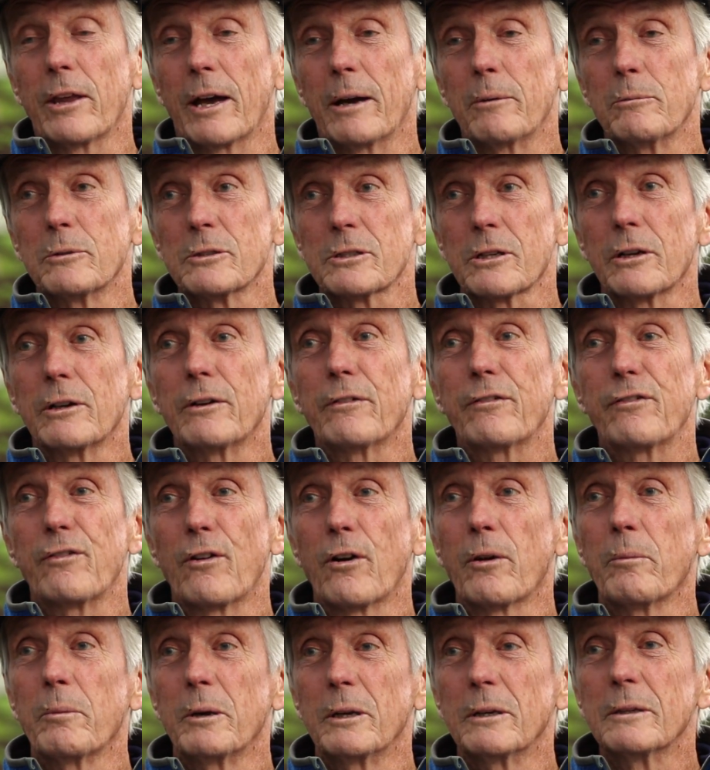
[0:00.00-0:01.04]
that was on a
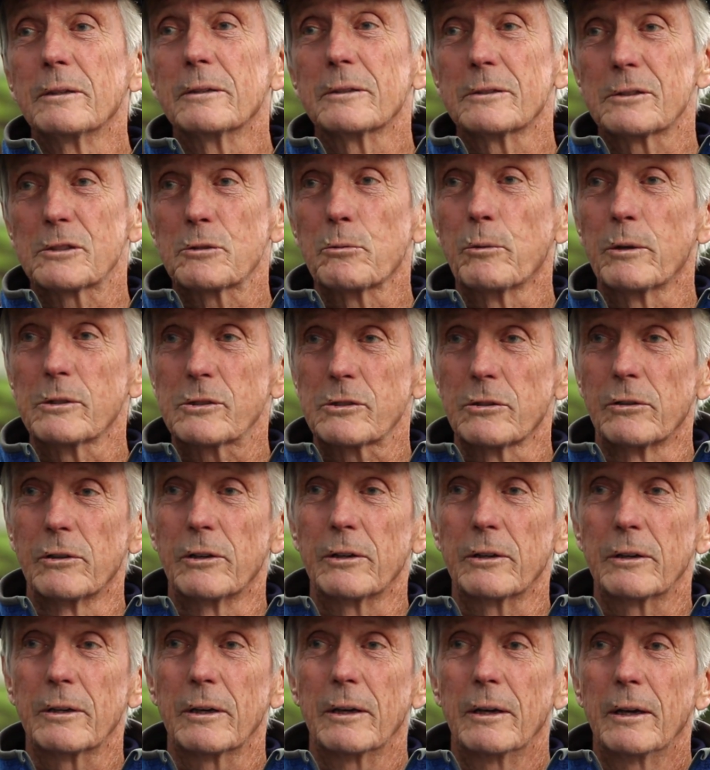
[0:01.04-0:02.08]
farm in
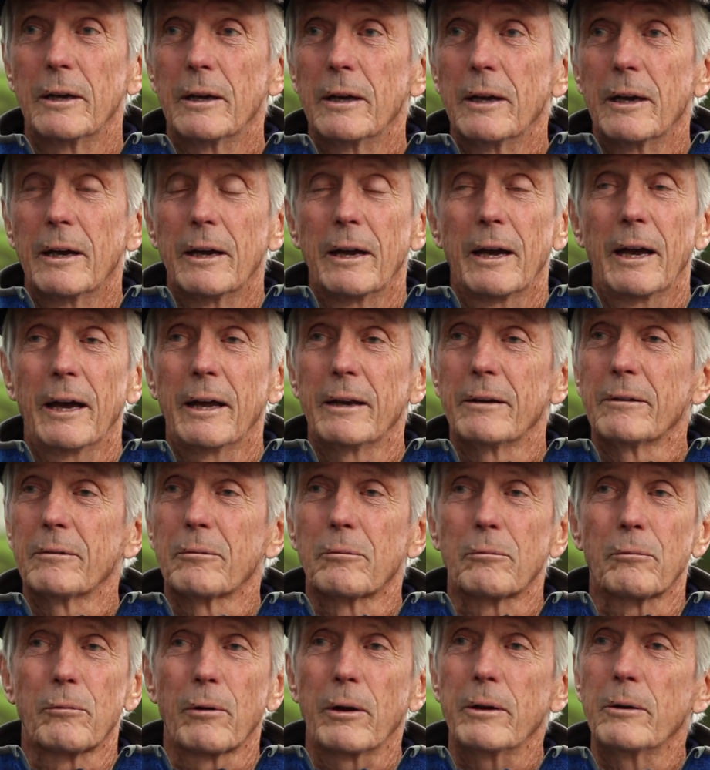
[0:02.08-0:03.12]
Switzerland. And
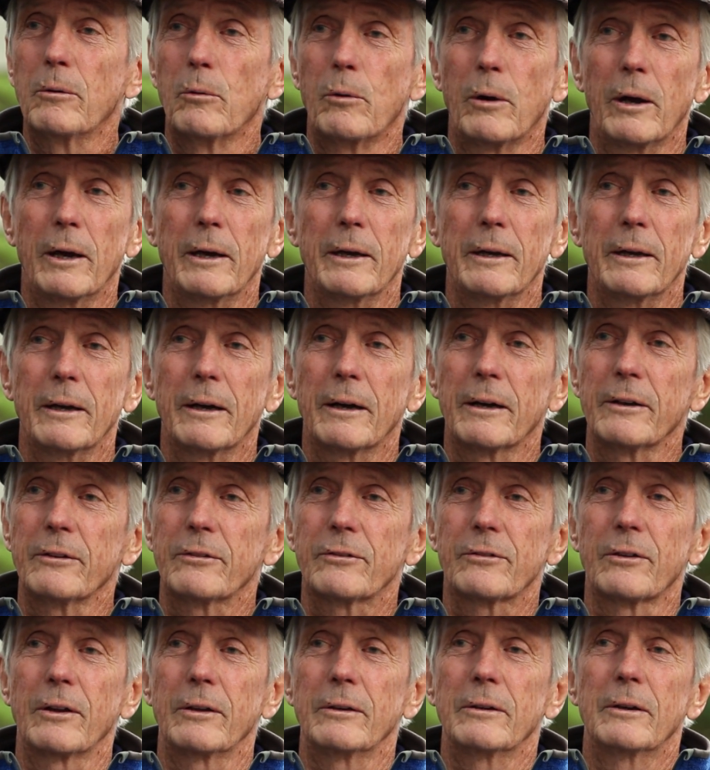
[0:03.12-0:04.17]
right away I
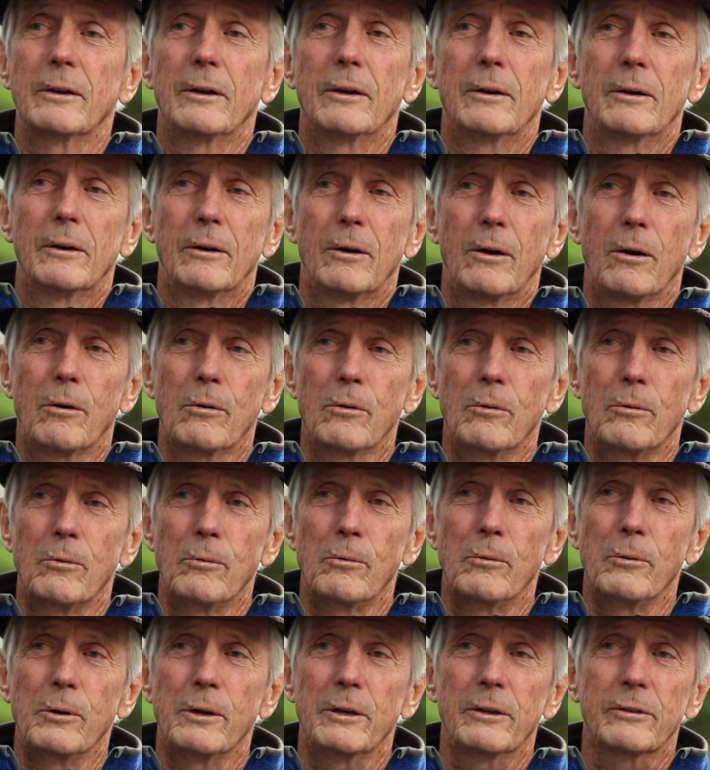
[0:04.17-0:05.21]
said,
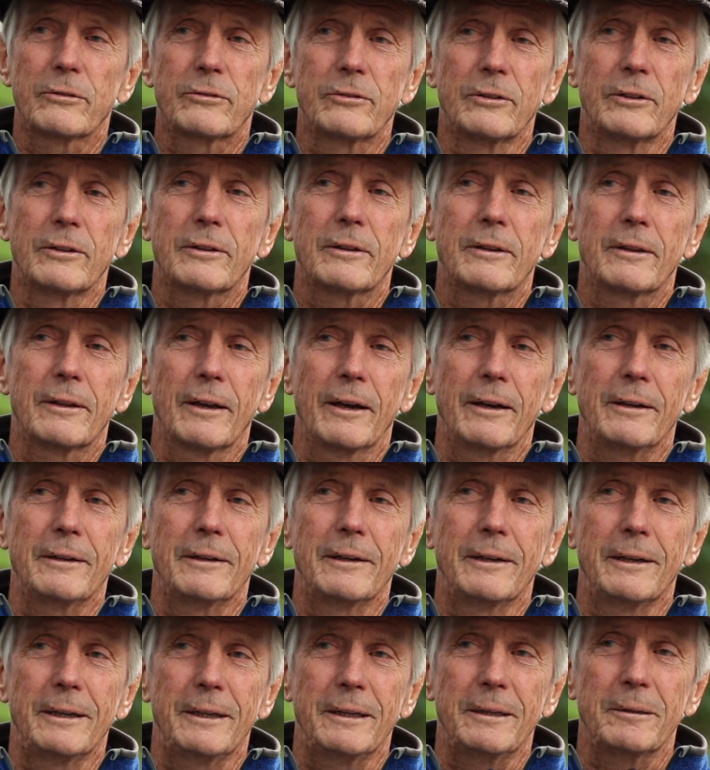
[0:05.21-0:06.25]
oh, isn't
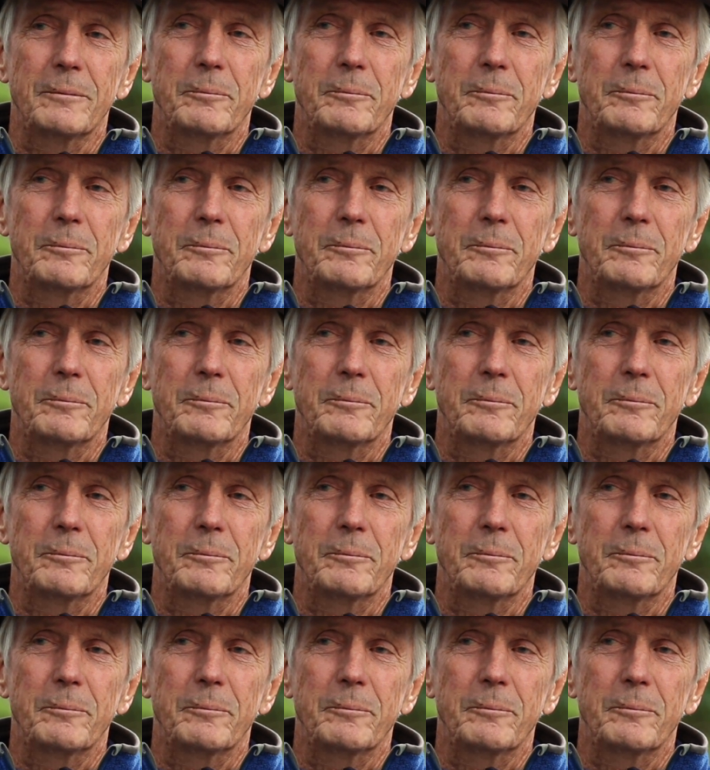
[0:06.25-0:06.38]
that neat?